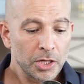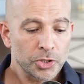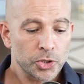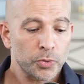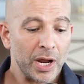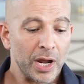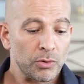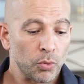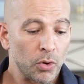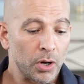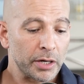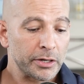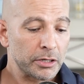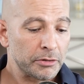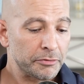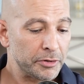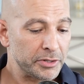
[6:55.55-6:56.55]
Tread
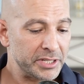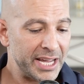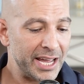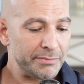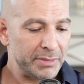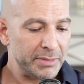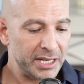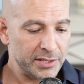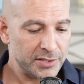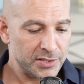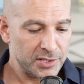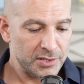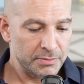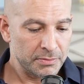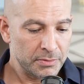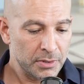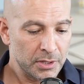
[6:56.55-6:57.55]
water for 10
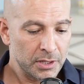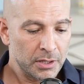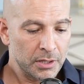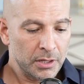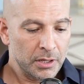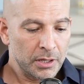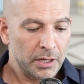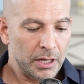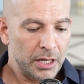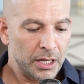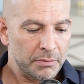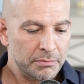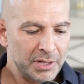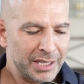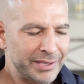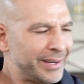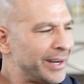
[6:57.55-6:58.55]
minutes.
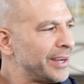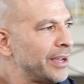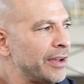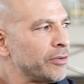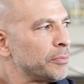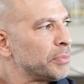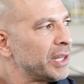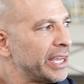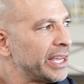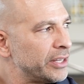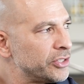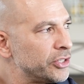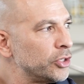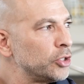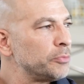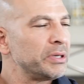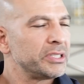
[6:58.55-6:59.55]
Not that I have a plan
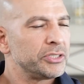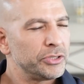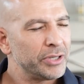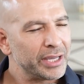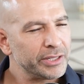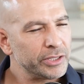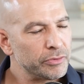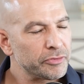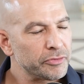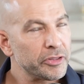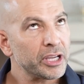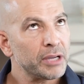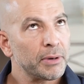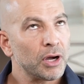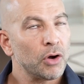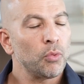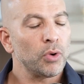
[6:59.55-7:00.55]
to, but you
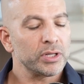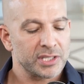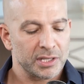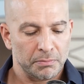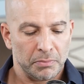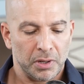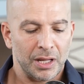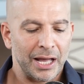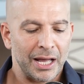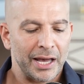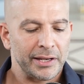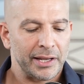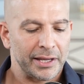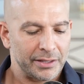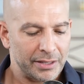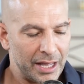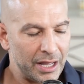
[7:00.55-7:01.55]
think about what's implied,
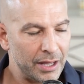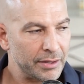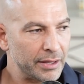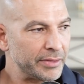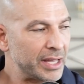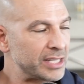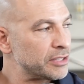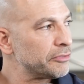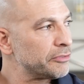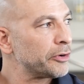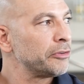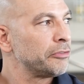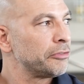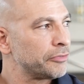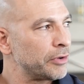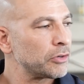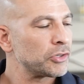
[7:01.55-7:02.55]
like that's a very
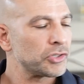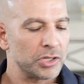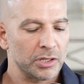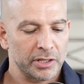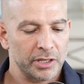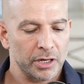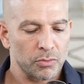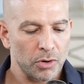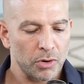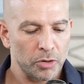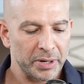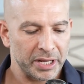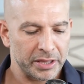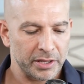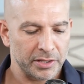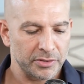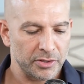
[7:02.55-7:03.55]
functionally
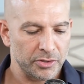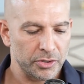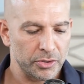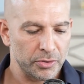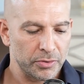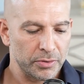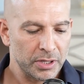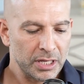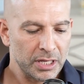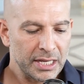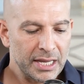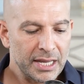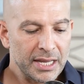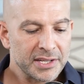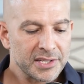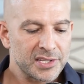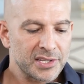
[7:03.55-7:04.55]
aerobic thing to do.
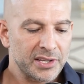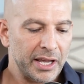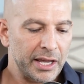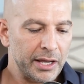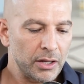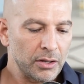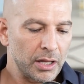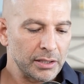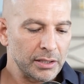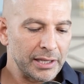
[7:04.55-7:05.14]
Scale a